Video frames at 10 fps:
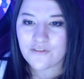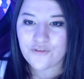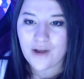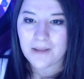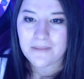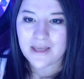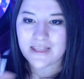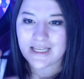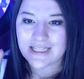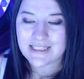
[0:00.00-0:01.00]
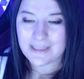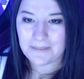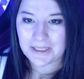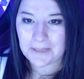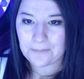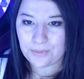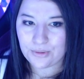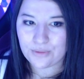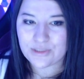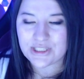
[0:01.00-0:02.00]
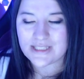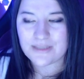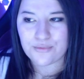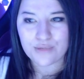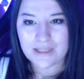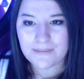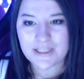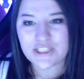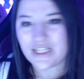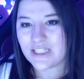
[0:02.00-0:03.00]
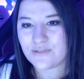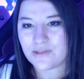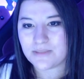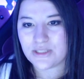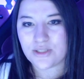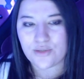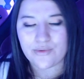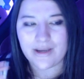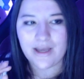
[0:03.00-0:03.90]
from the summoning pool, which is a really big change for them to do.